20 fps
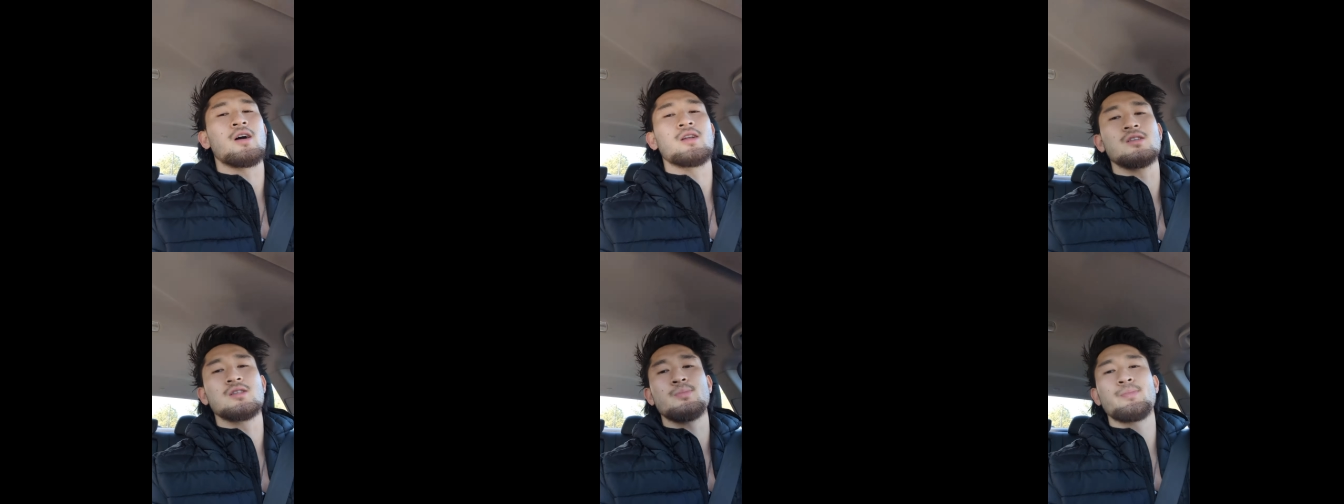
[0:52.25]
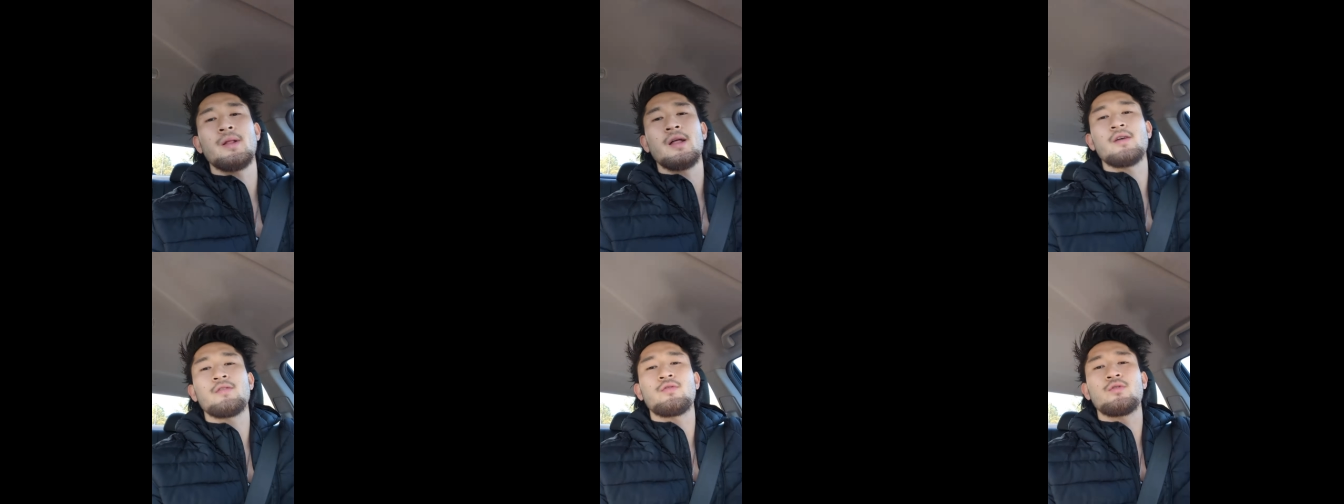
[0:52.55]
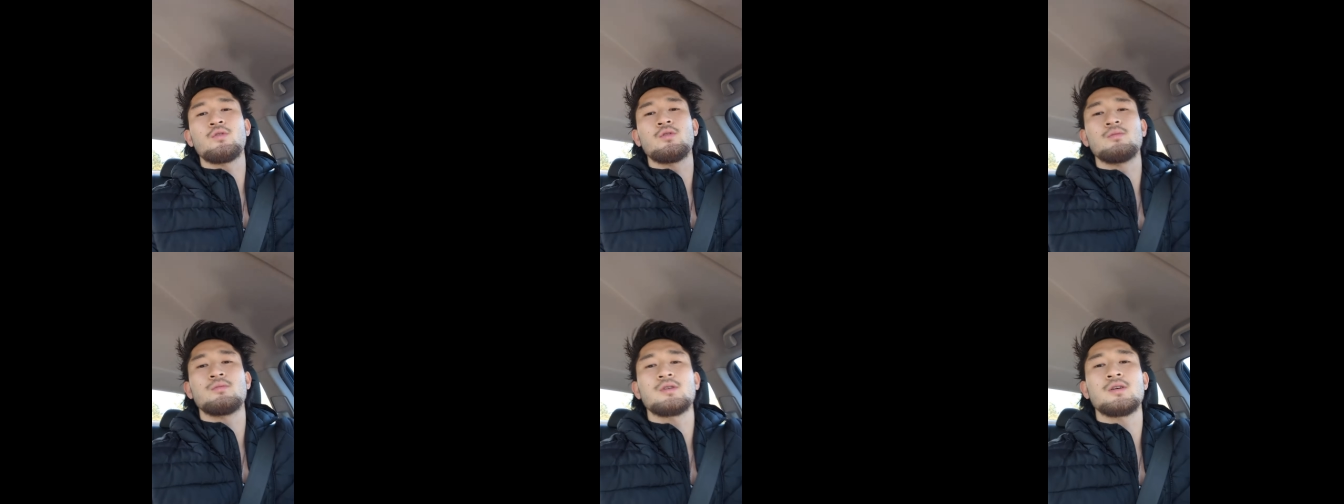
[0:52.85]
on this
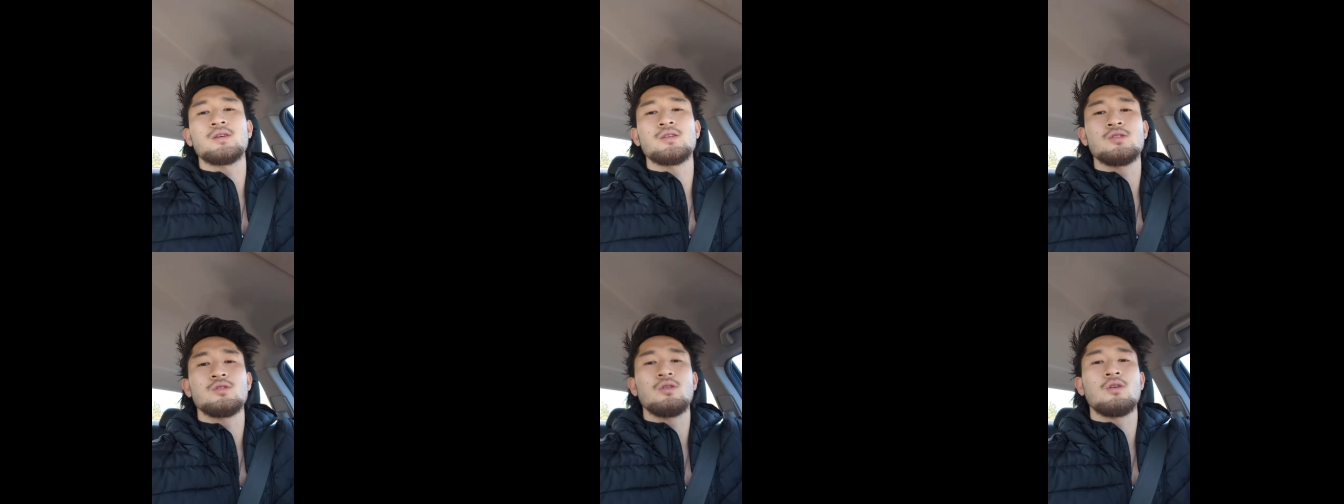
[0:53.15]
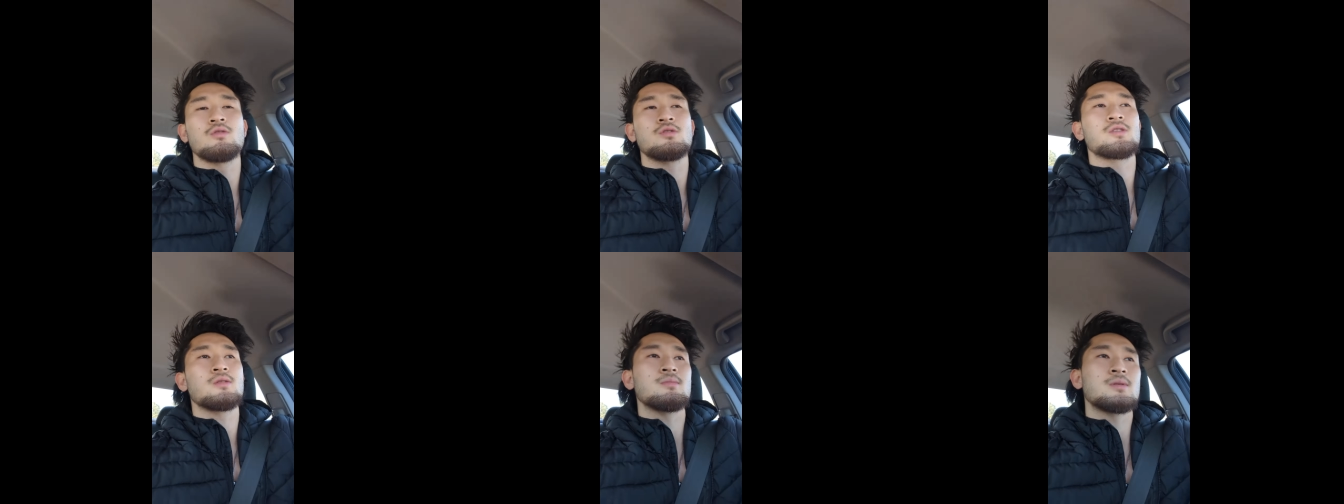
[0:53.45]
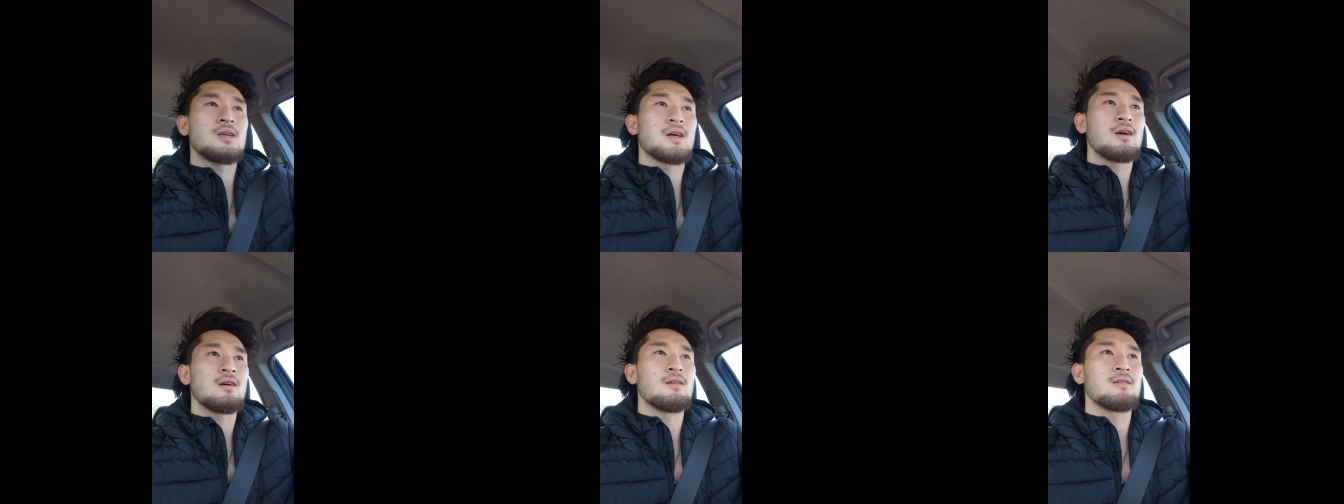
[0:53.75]
platform, because you know
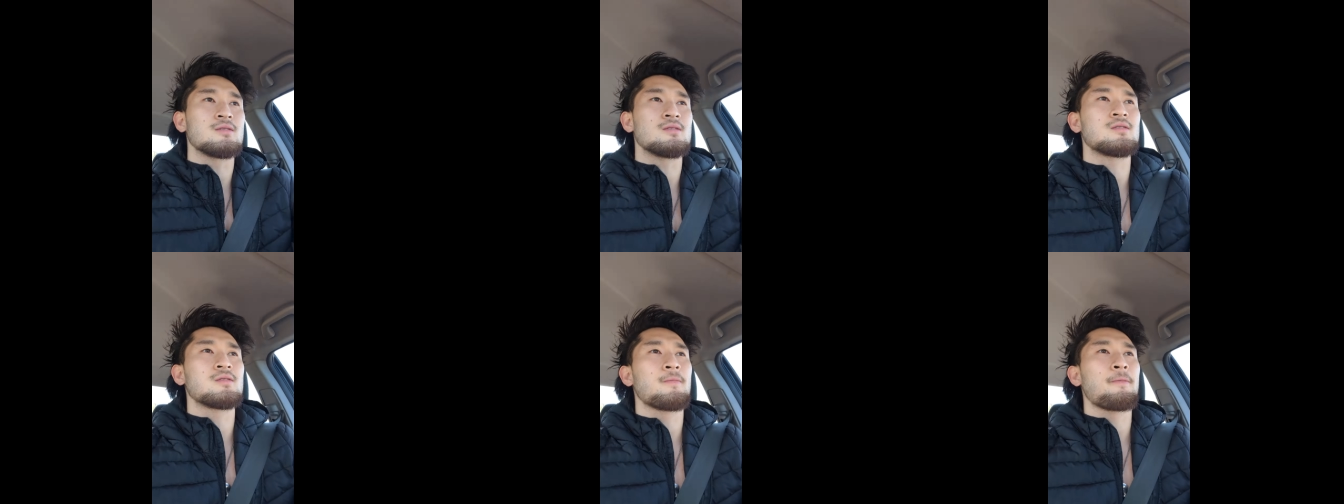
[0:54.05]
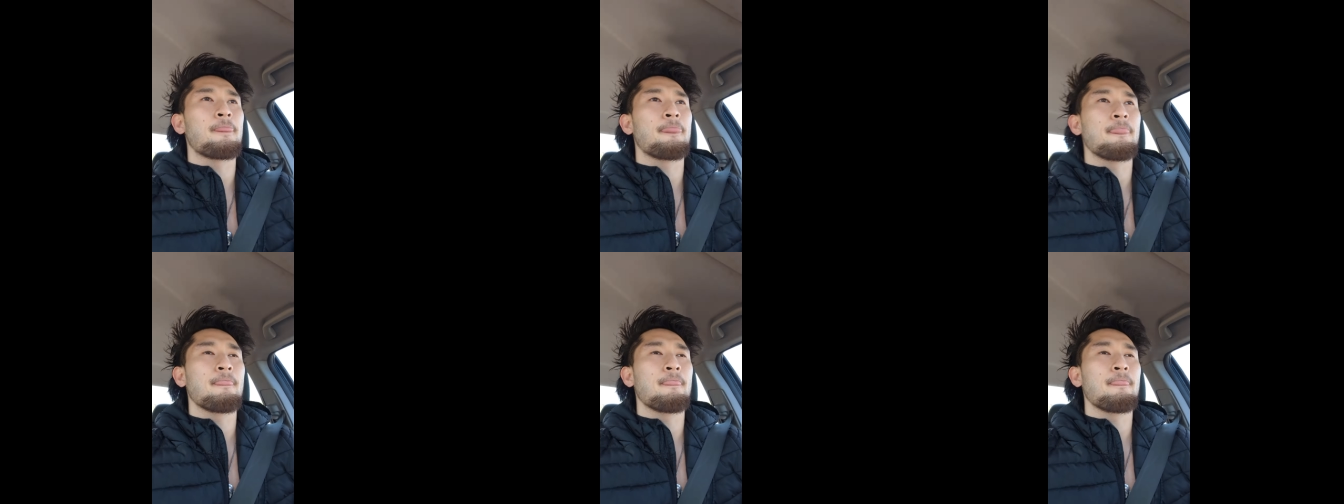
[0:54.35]
sometimes